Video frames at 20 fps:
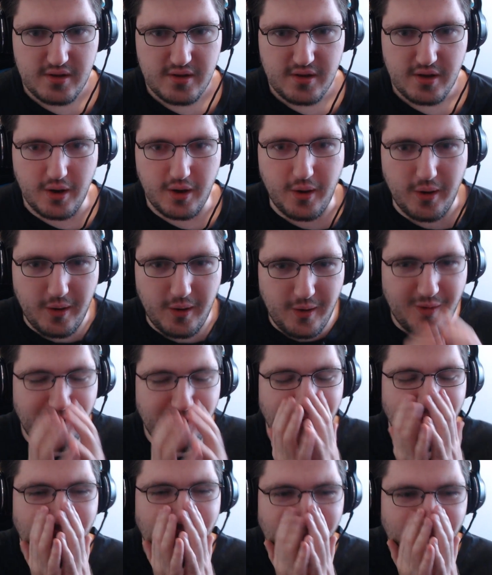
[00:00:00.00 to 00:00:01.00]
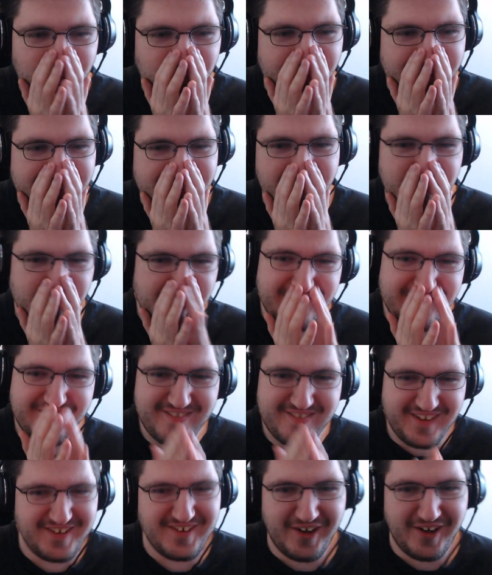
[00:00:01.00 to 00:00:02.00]
Oh, Winter versus
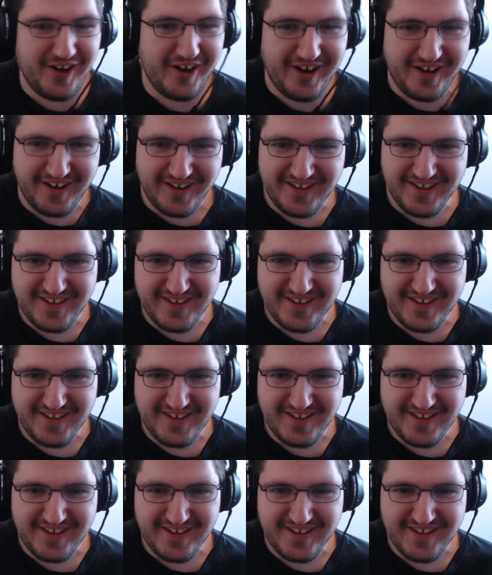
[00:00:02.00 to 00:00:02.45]
Cinder!